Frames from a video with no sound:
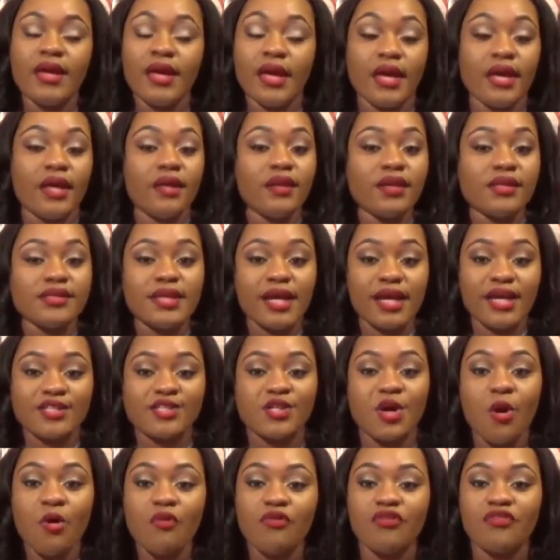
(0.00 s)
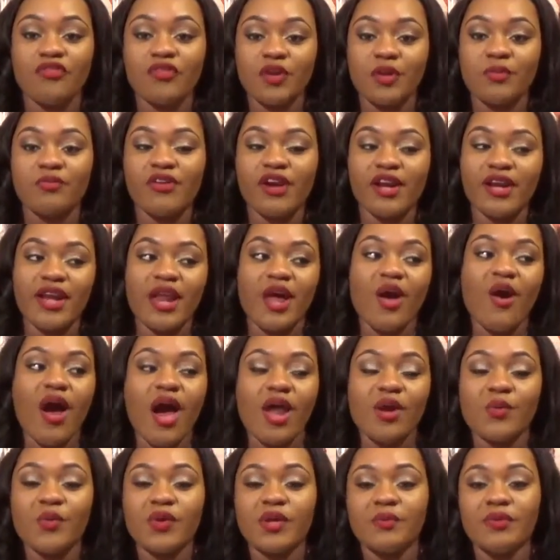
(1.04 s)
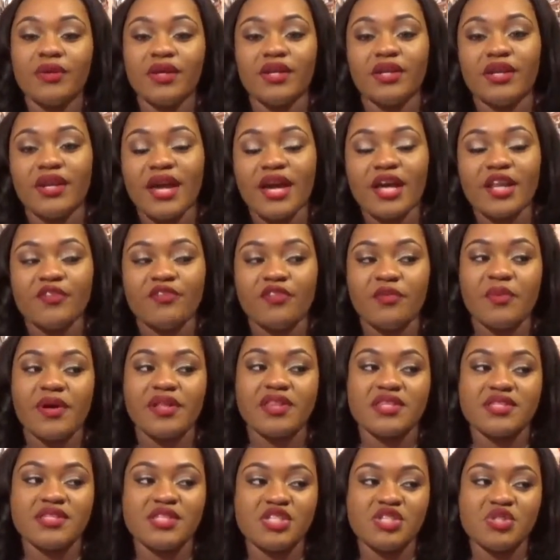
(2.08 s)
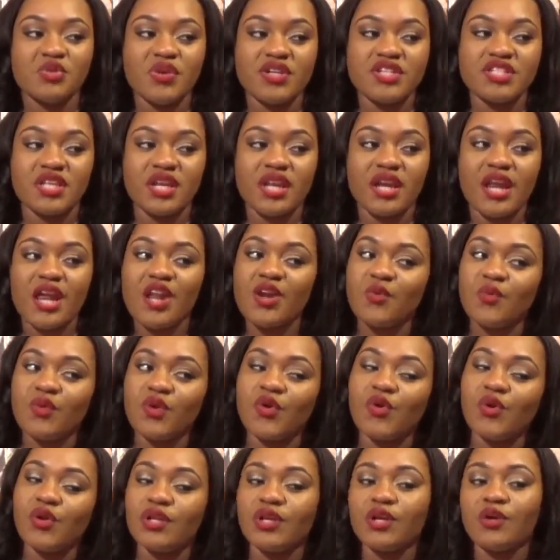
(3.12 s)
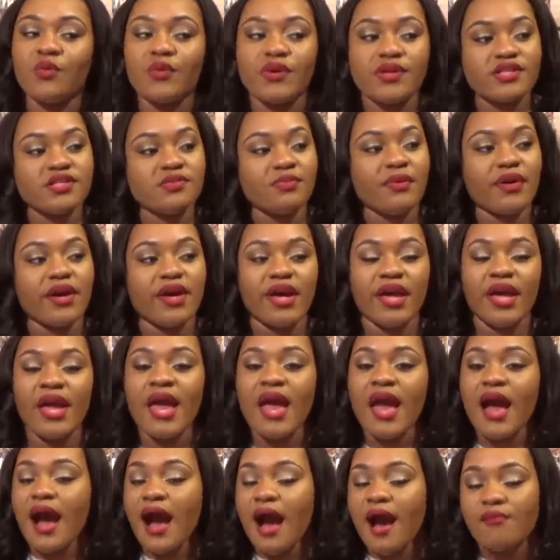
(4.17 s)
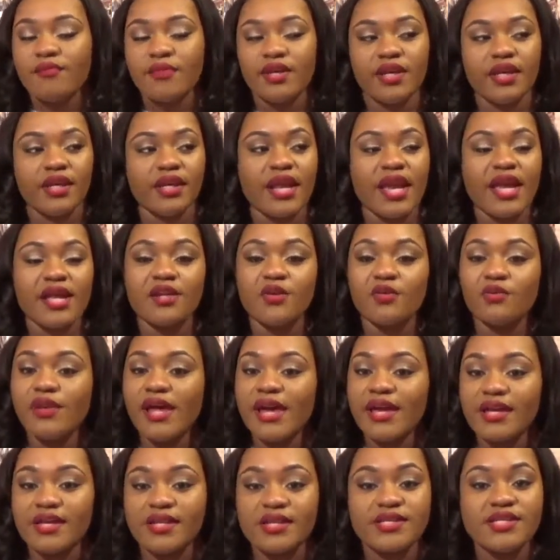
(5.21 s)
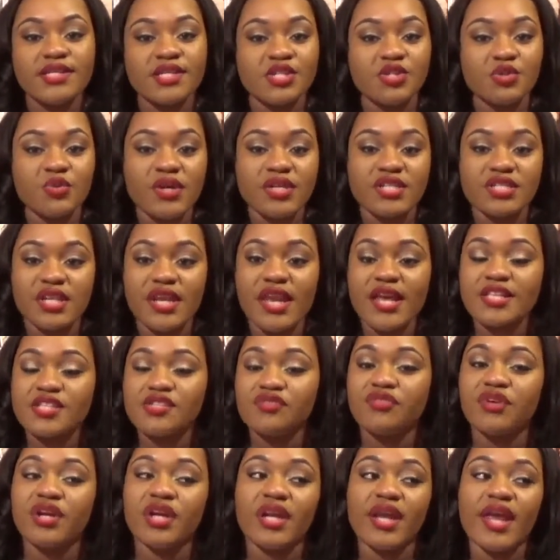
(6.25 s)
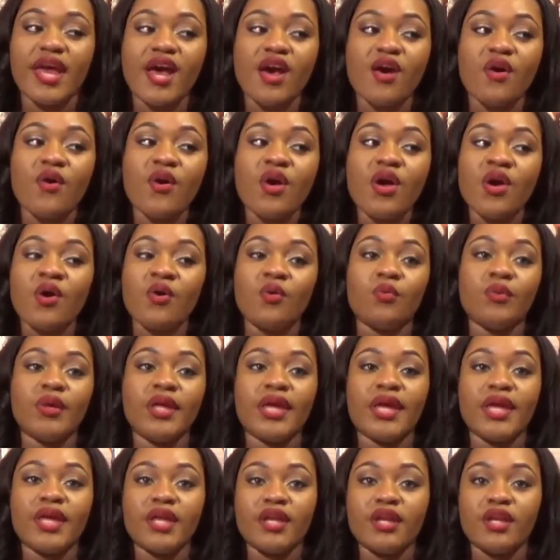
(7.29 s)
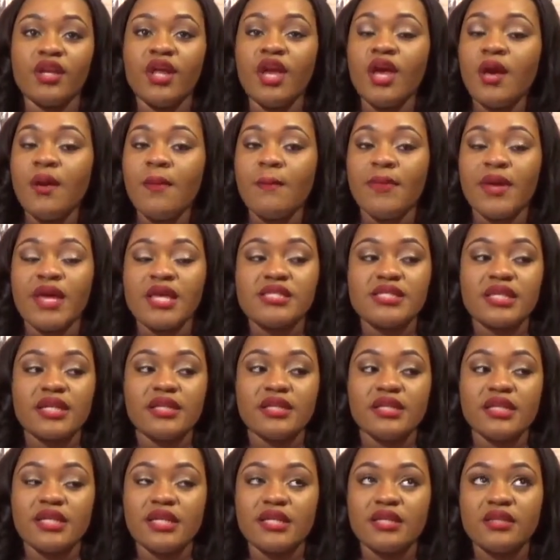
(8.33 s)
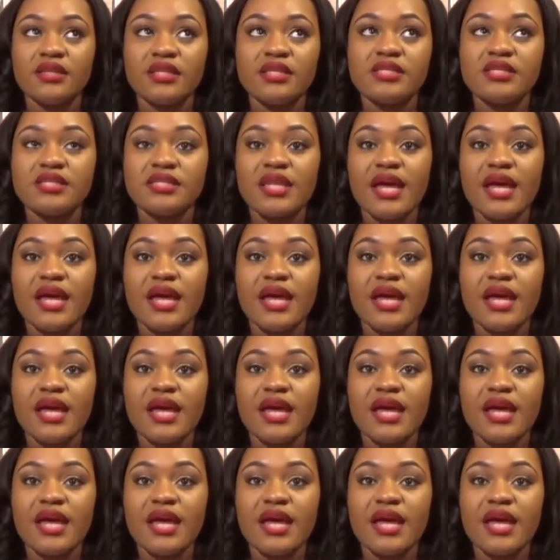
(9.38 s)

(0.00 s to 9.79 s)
it looks like it's over for them right now. I don't want to be negative about the situation and I don't want to call it quits, but I mean, ain't no light in the situation as of right now. We in, basically, this is